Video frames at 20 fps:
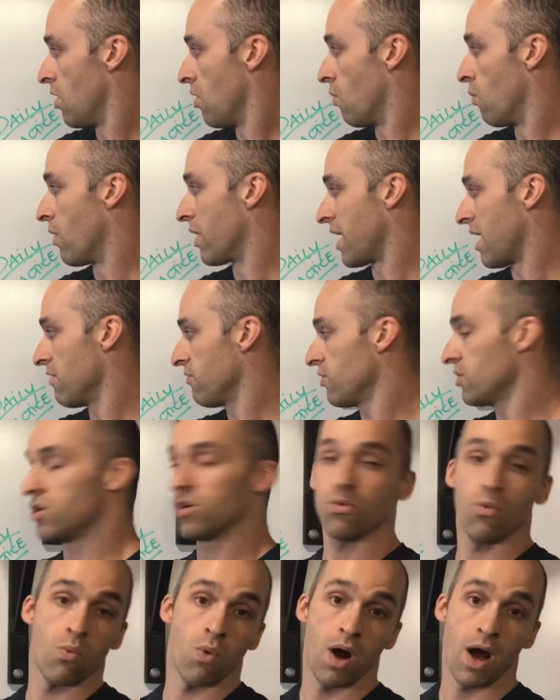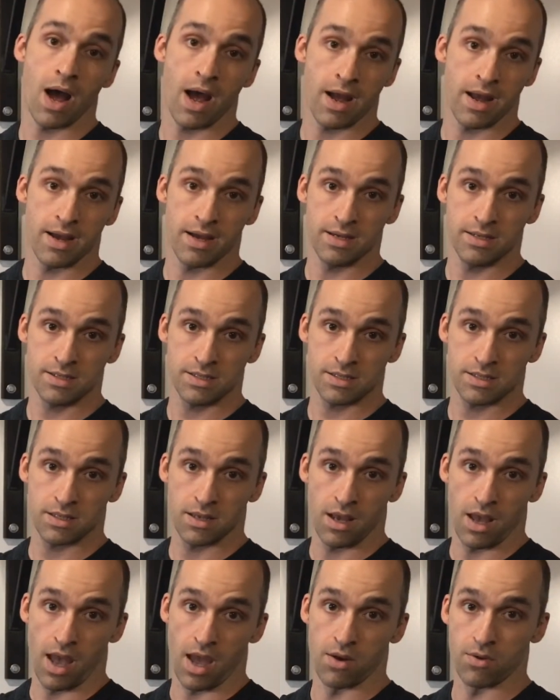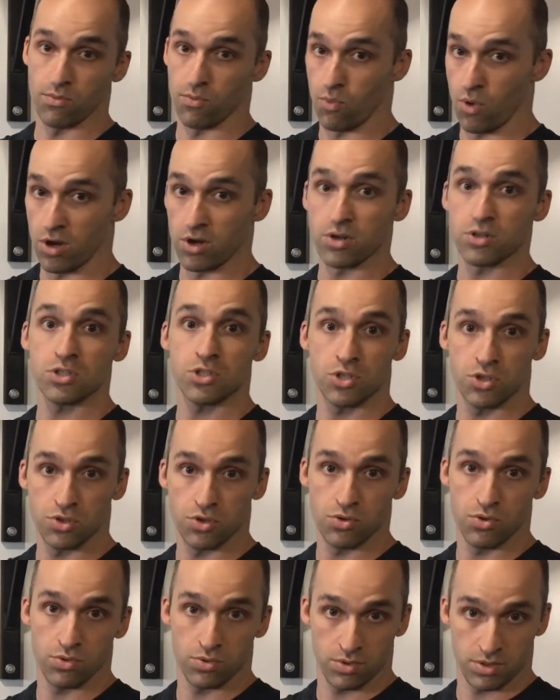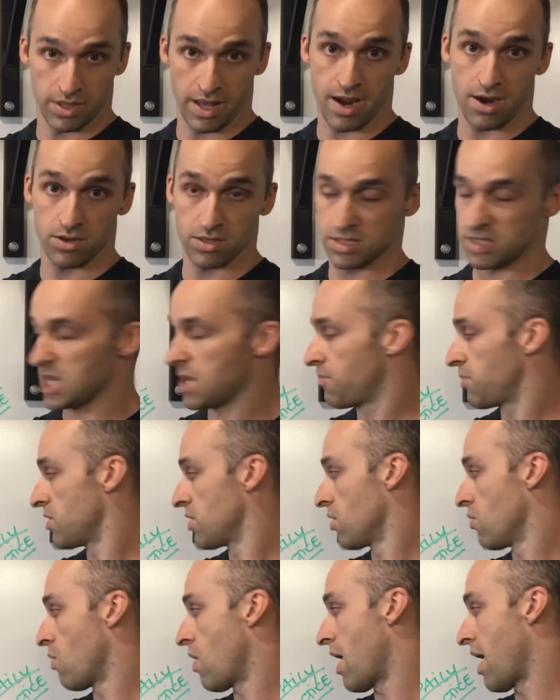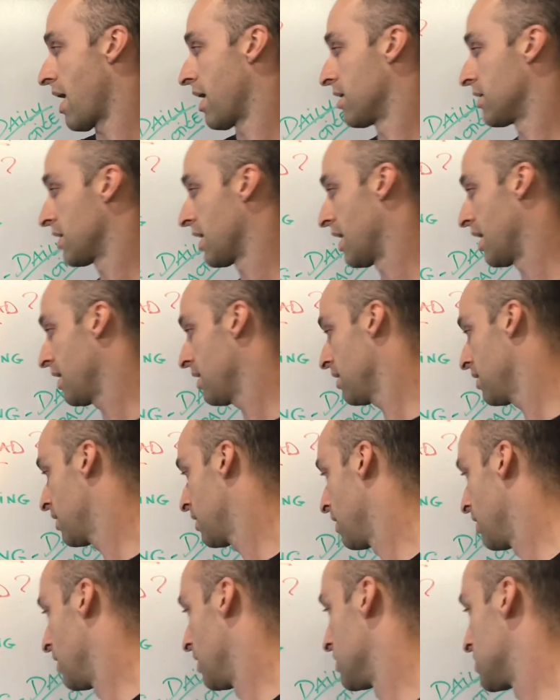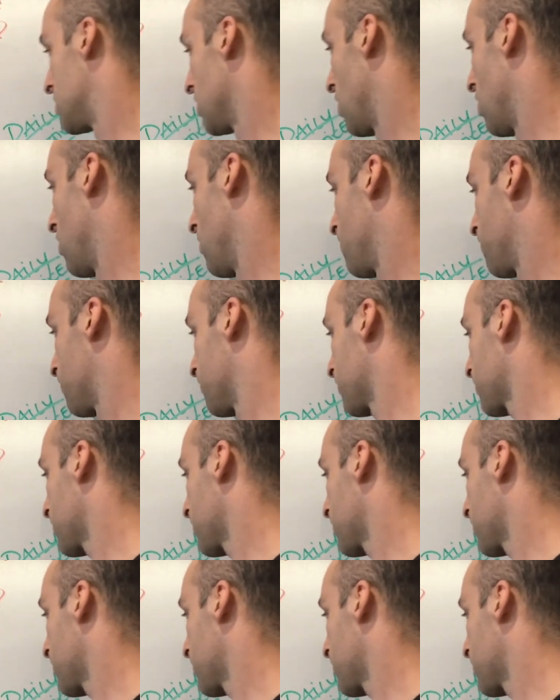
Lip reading: whatever your why is and 1 or 2 layers deeper your why, okay? So